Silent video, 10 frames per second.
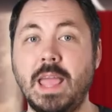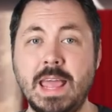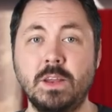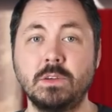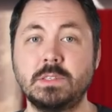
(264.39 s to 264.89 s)
the
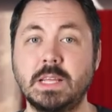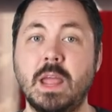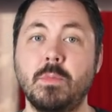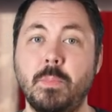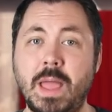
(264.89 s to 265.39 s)
handles, the
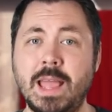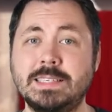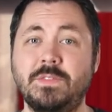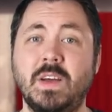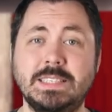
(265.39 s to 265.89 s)
camera
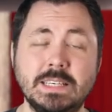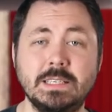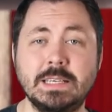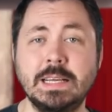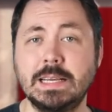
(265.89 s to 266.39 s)
pans. If I
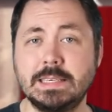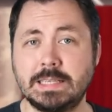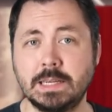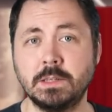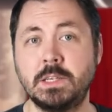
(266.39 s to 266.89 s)
tilt, it
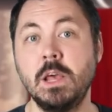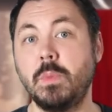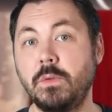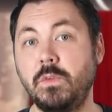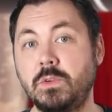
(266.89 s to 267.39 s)
tilts.
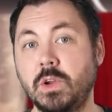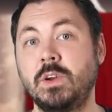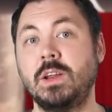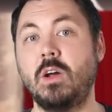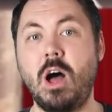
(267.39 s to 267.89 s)
But if you turn it